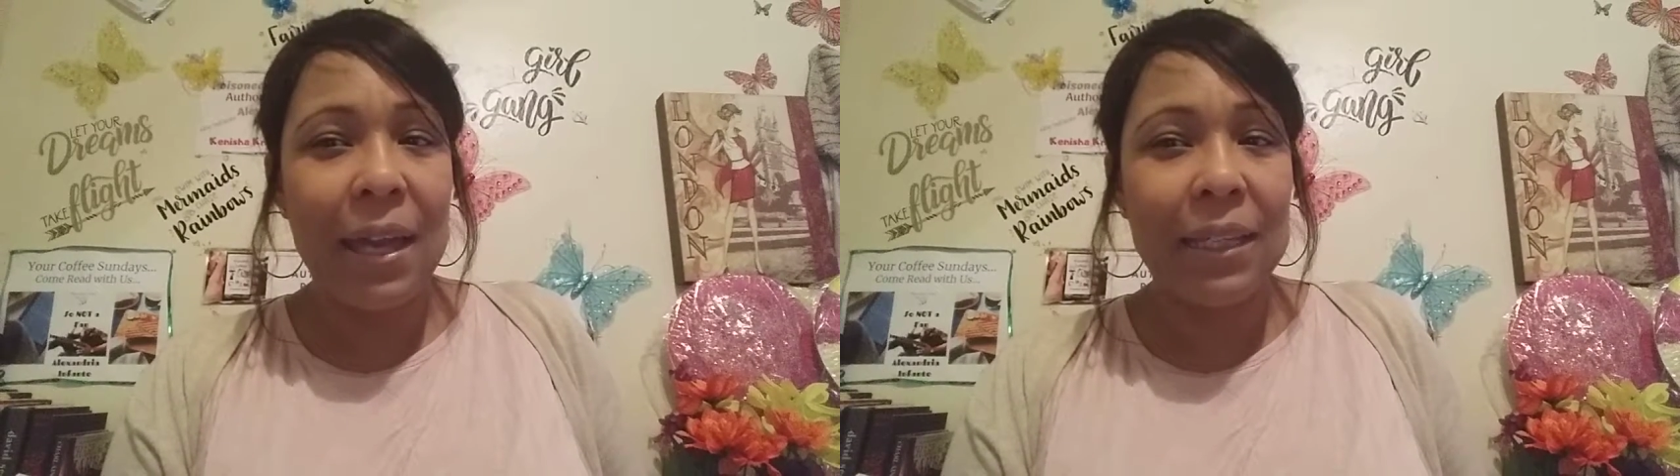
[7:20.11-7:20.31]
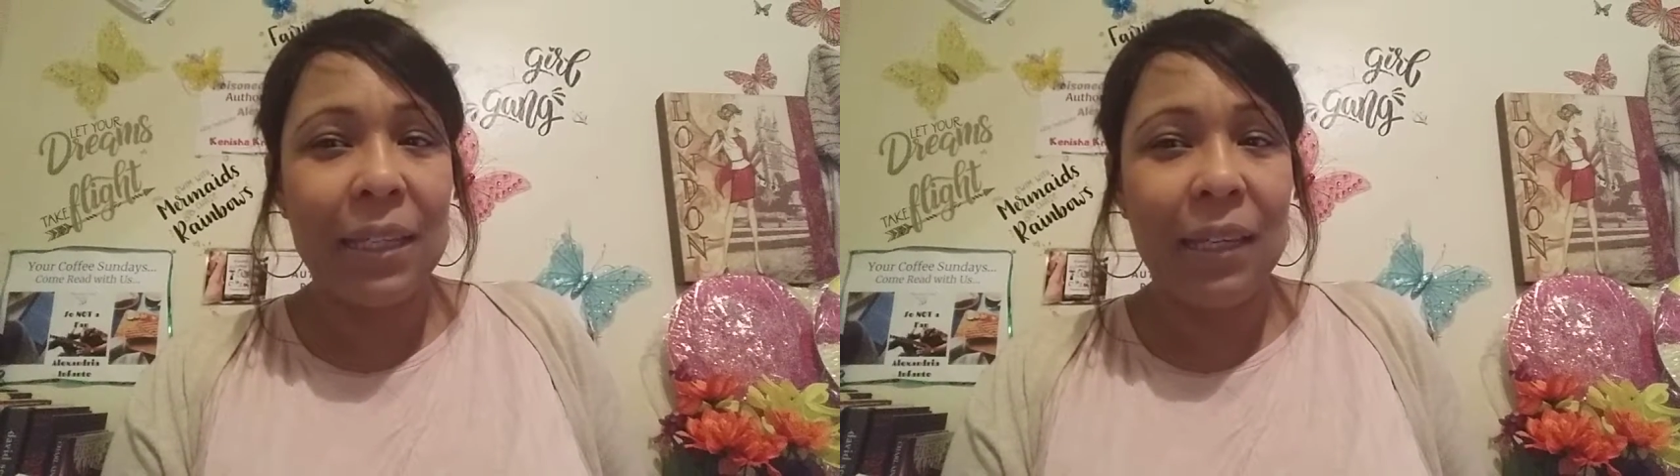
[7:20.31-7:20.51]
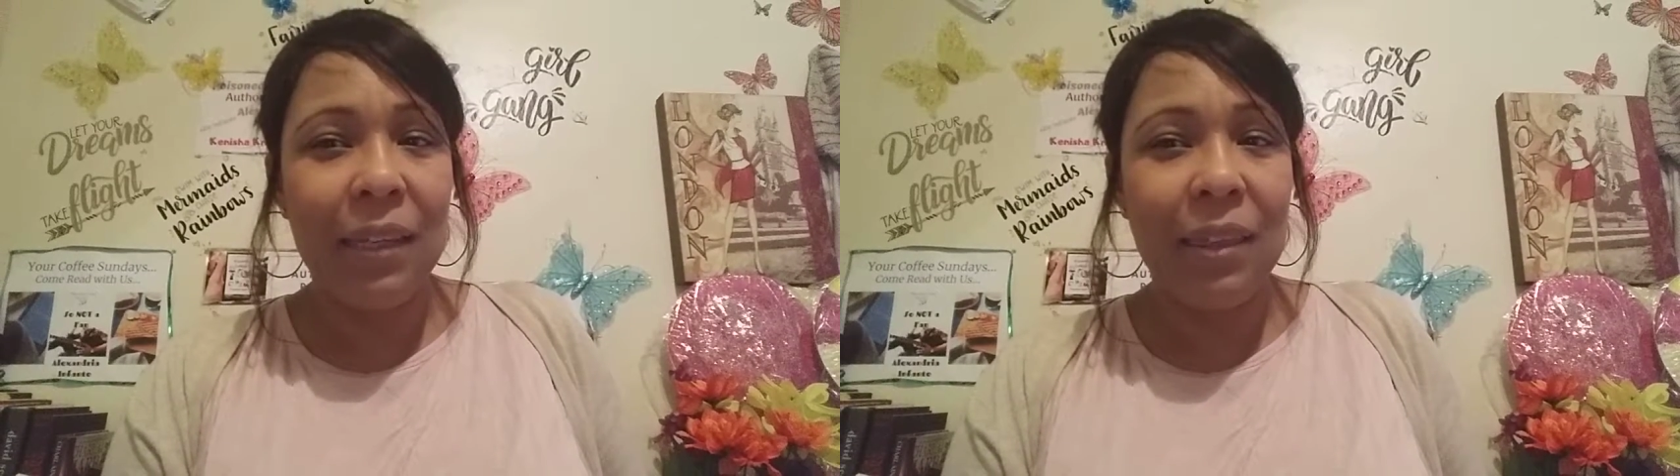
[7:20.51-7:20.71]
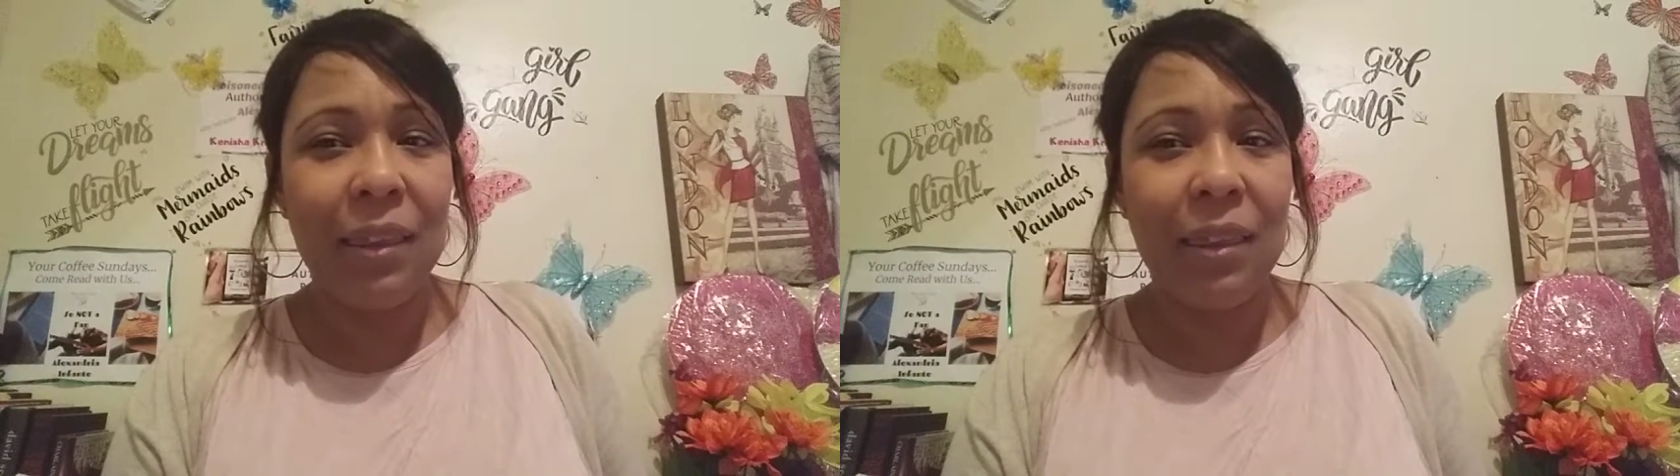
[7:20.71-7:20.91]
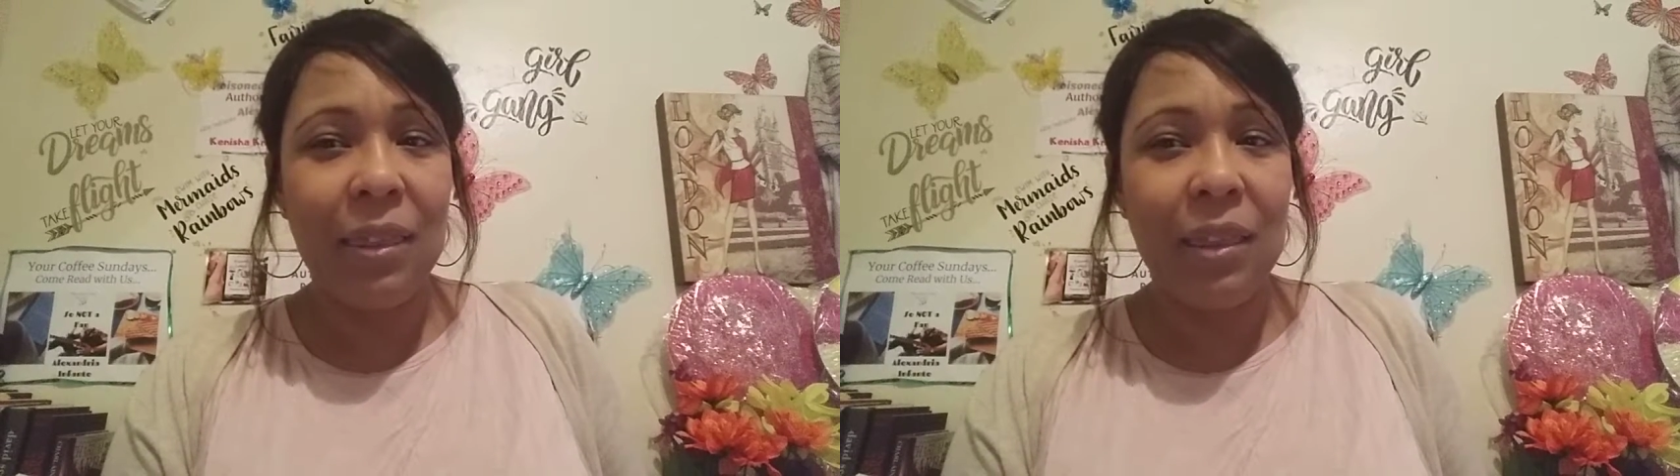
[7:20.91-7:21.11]
in
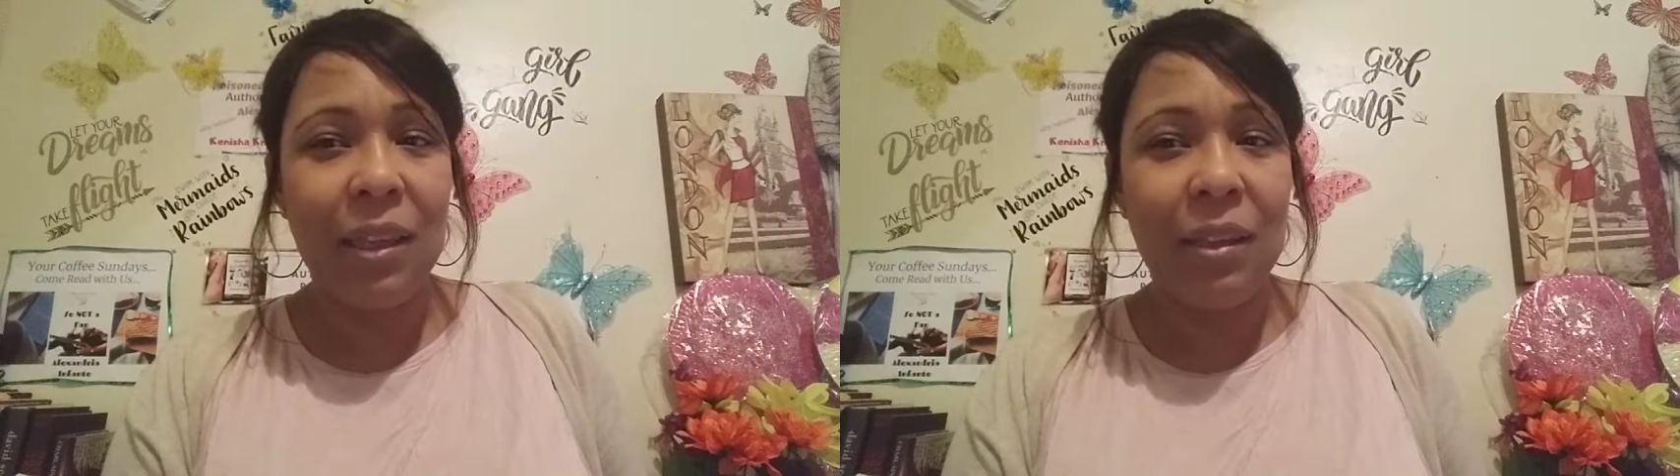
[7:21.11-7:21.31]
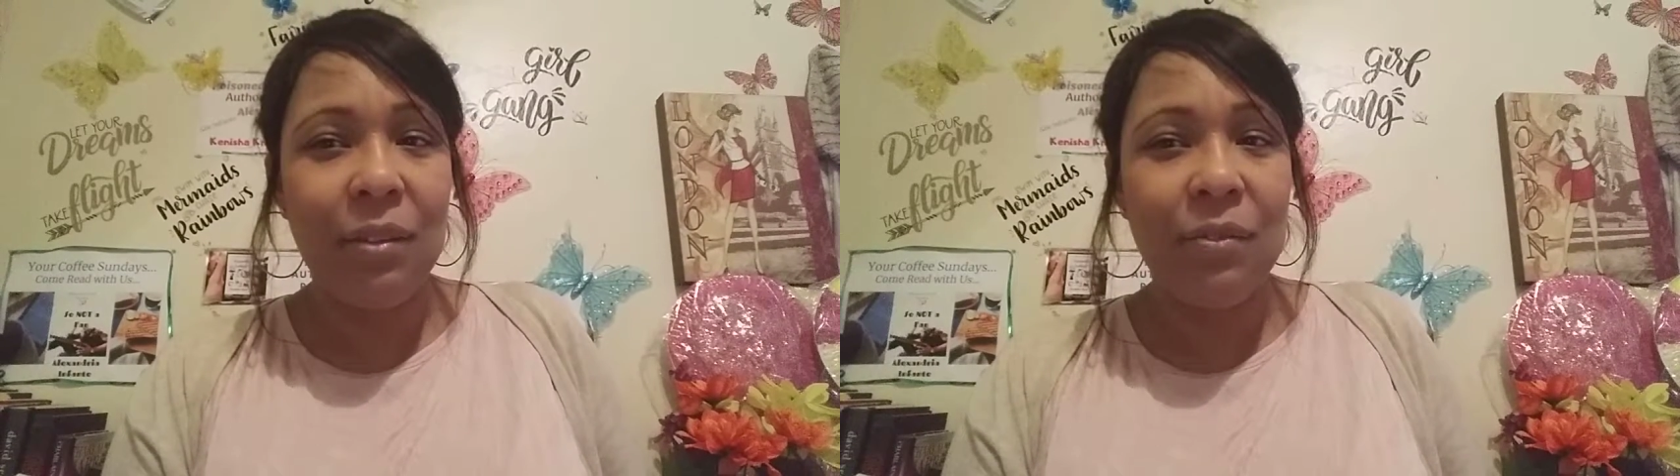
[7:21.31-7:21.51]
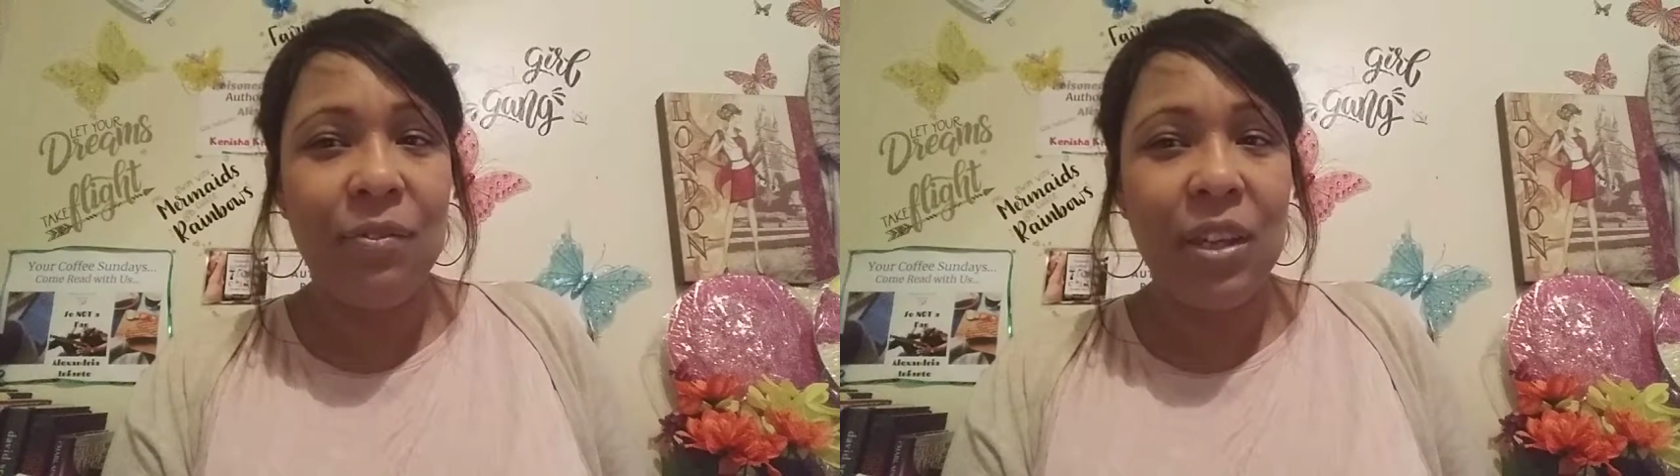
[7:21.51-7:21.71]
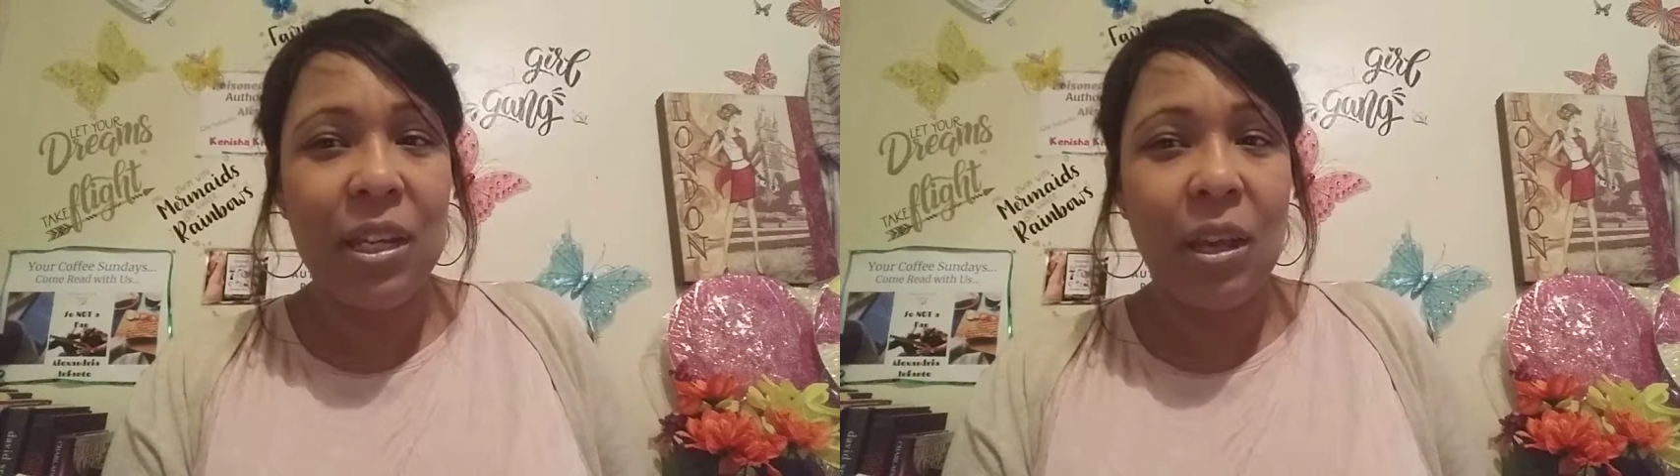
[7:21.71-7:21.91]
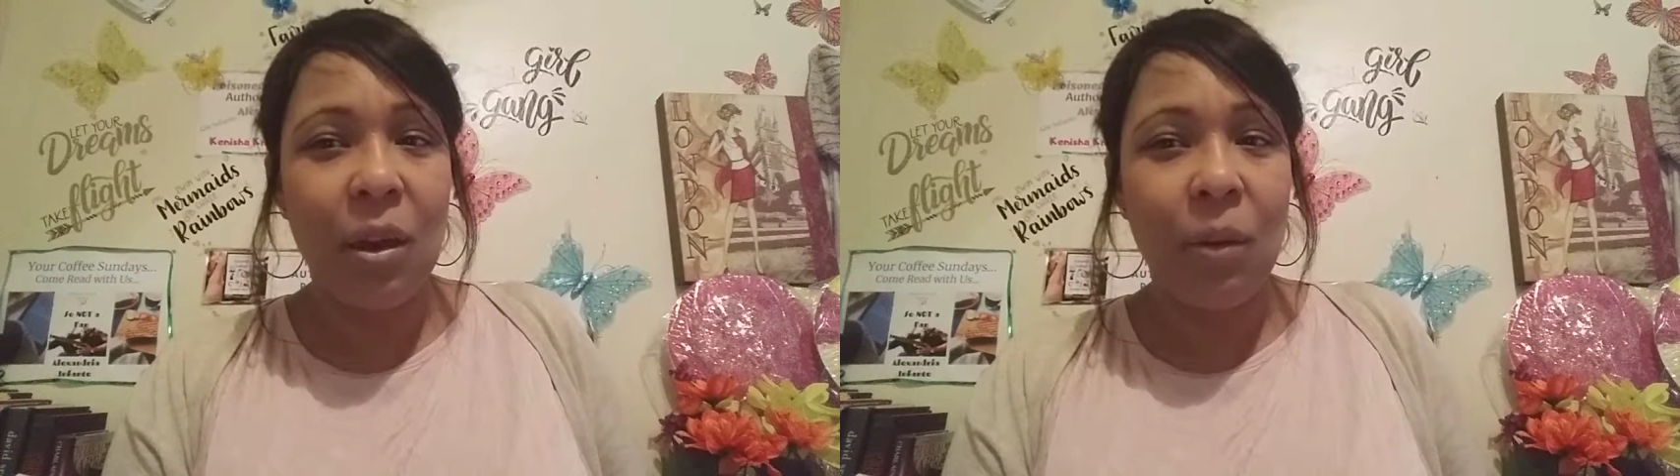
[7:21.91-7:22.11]
the video.